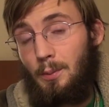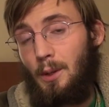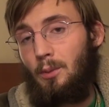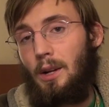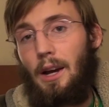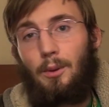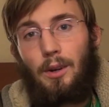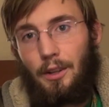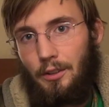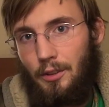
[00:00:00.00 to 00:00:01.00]
But what I
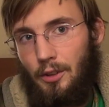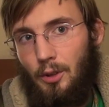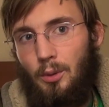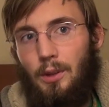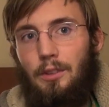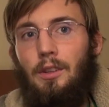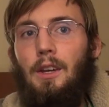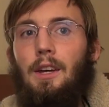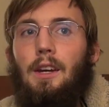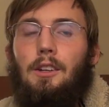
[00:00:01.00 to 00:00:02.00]
wanted to do was
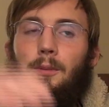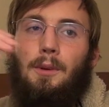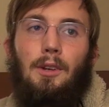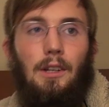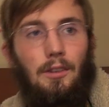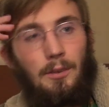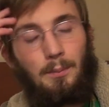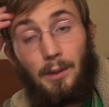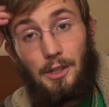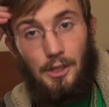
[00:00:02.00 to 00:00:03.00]
experience
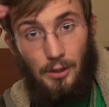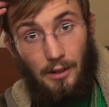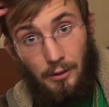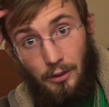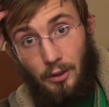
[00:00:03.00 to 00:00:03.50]
budget travel,